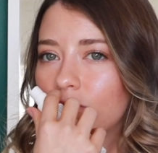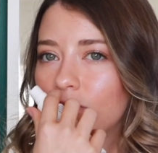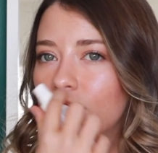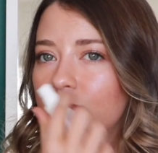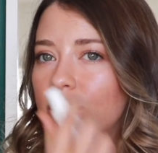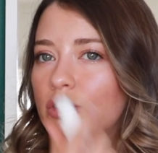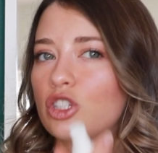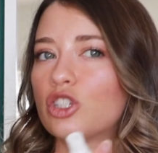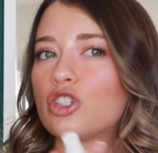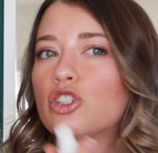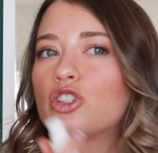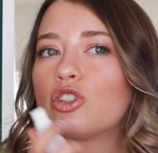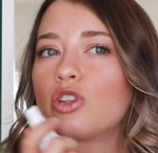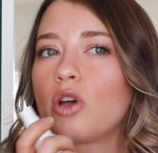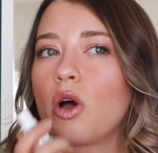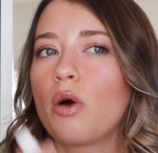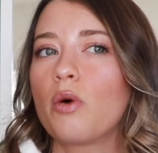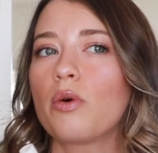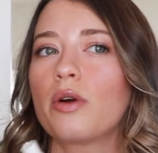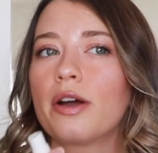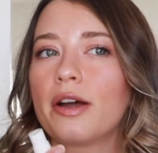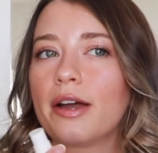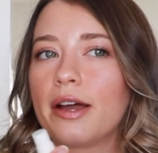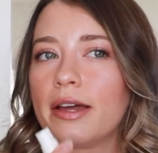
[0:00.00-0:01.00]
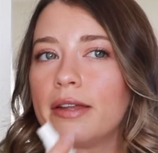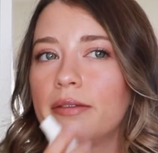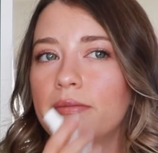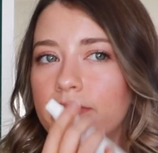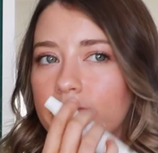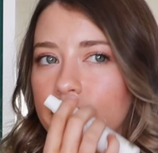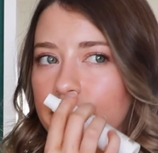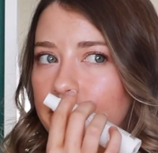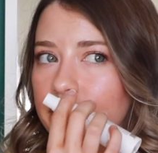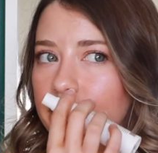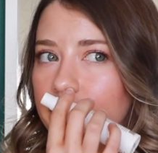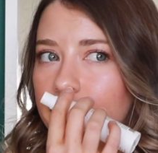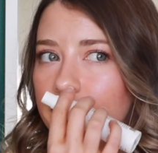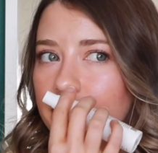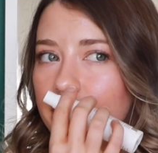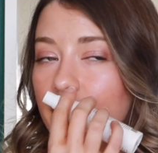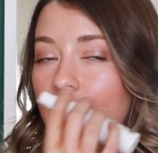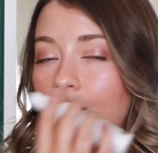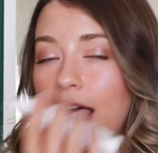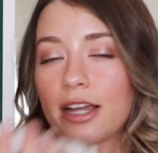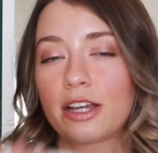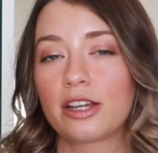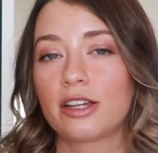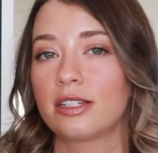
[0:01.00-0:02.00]
so good.
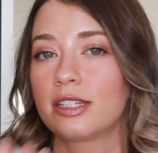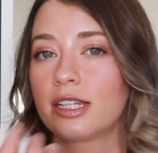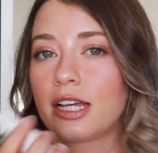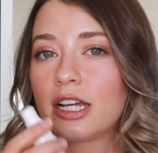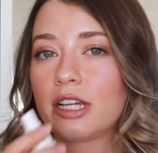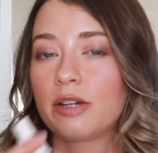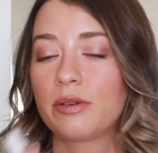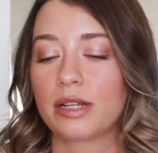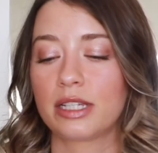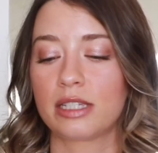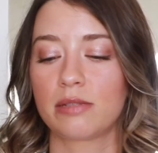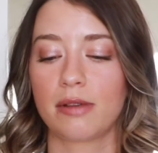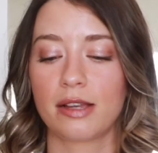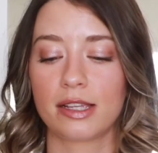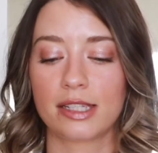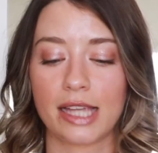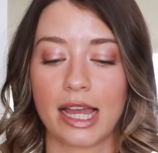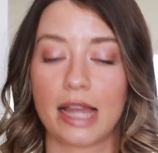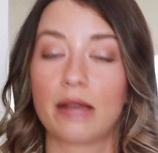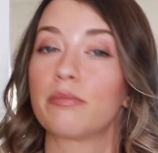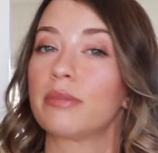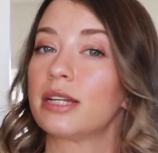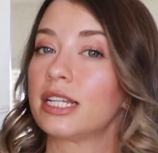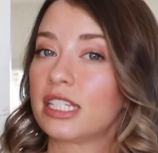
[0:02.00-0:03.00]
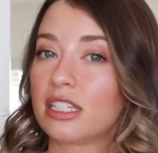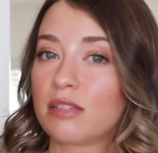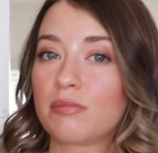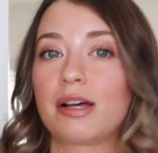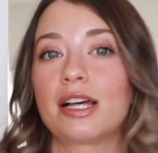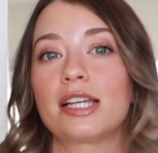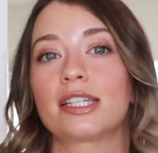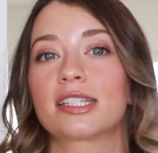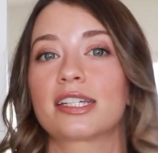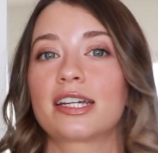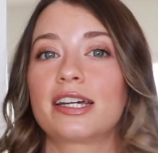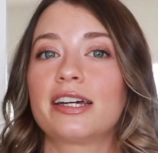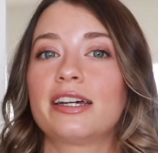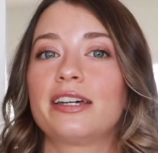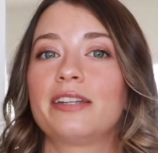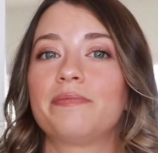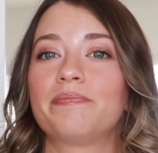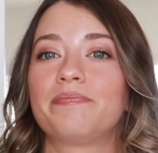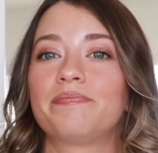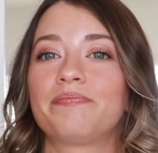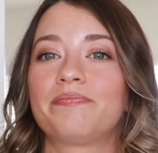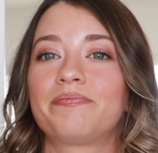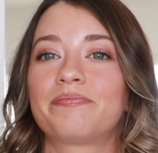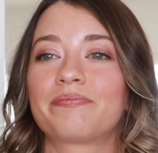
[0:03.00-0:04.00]
I couldn't tell you what it smells like, but it smells good.
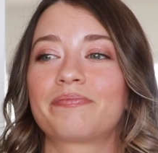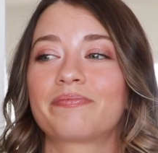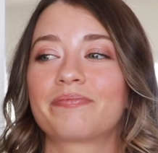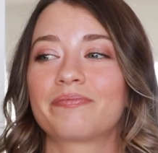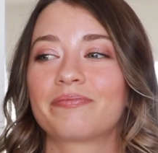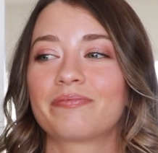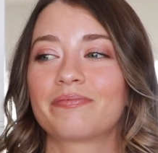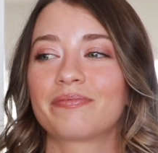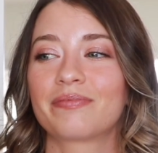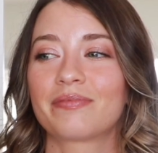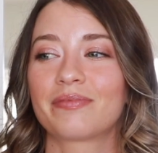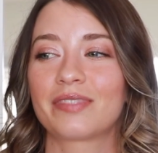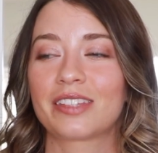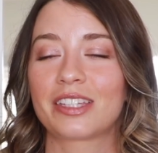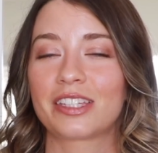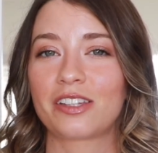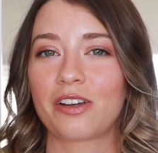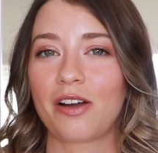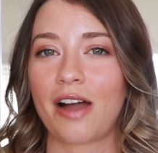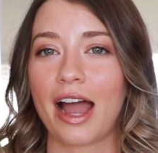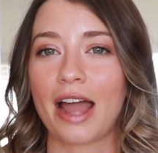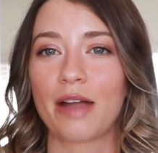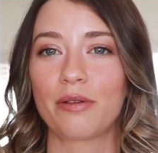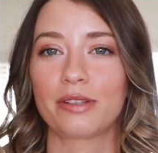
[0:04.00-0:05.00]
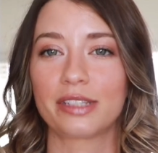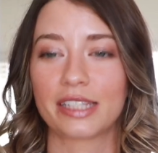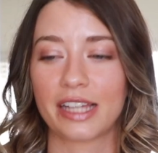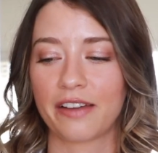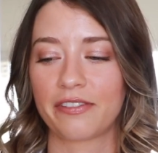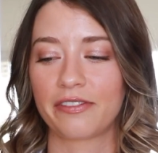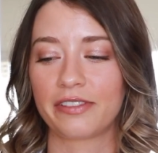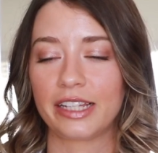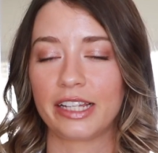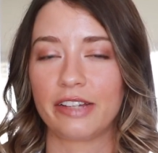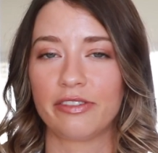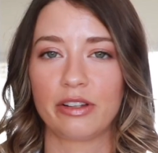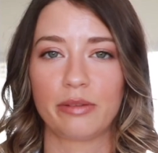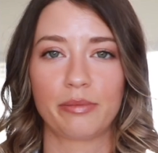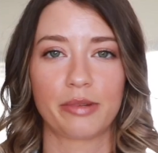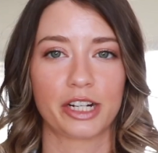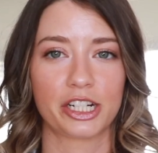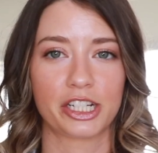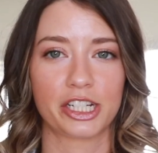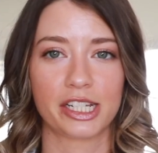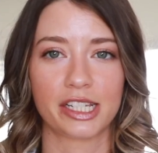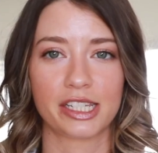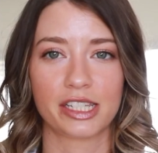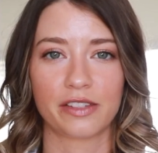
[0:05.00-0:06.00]
So I will definitely
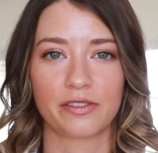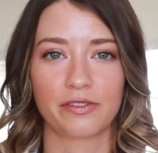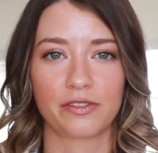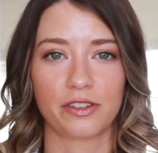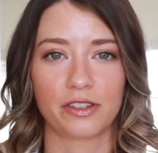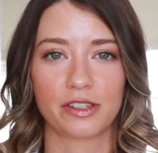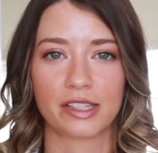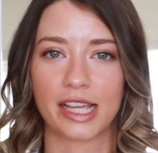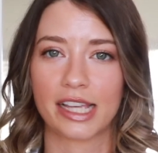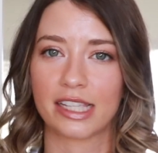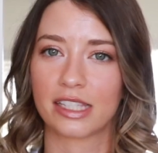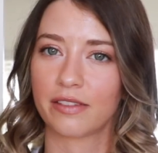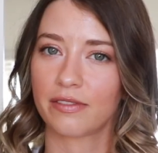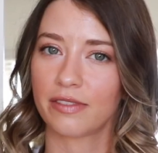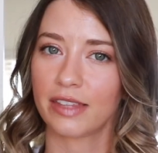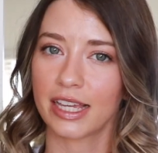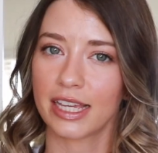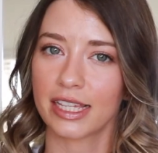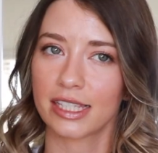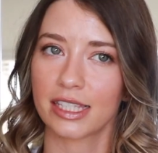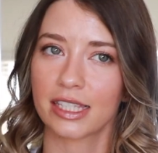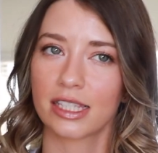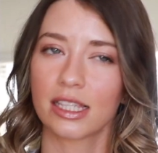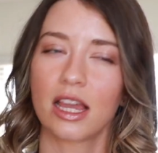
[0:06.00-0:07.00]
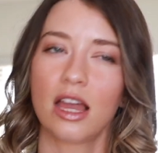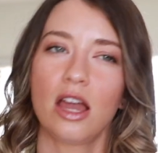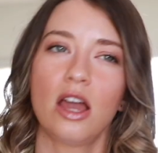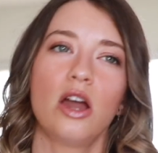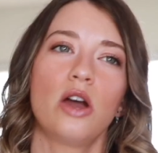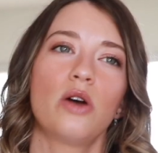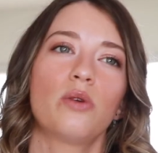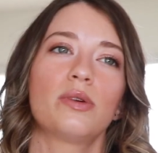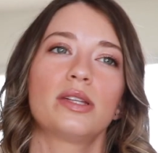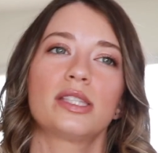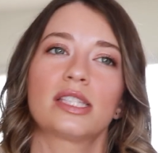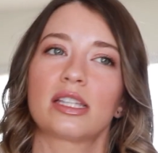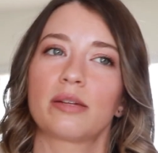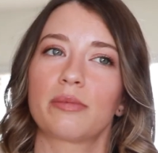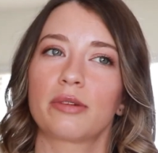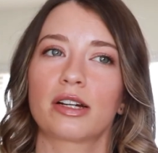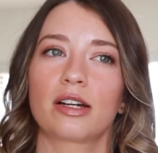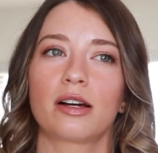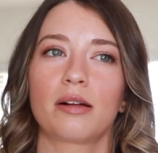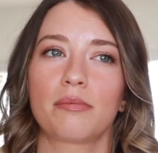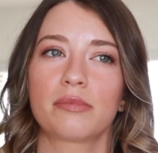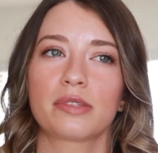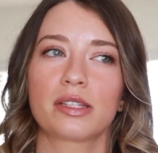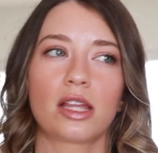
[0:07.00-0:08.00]
repurchase the full size of this when summer
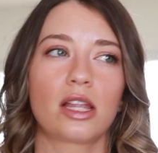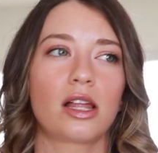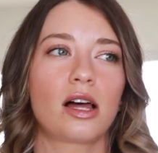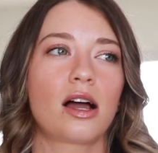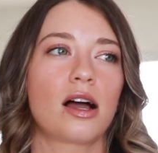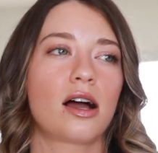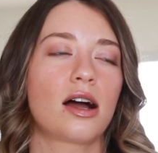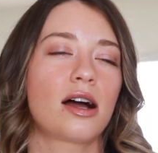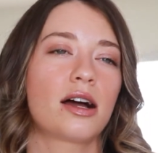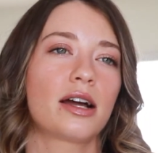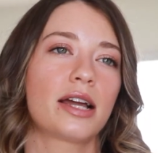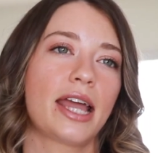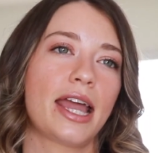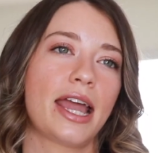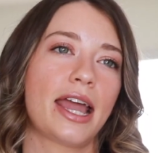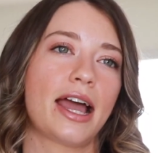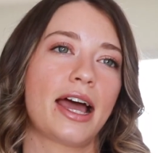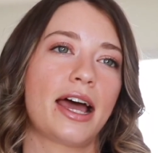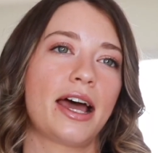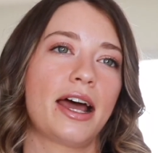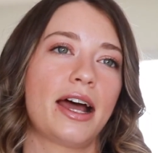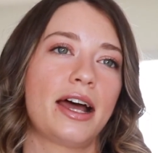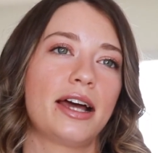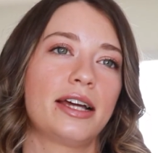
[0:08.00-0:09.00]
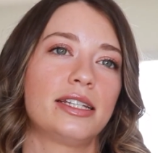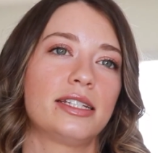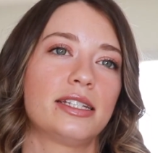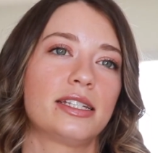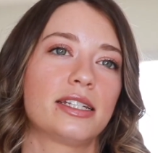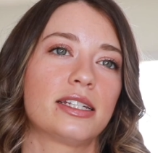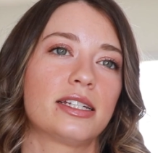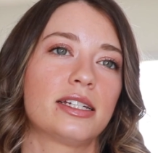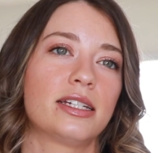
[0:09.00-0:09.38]
comes along. And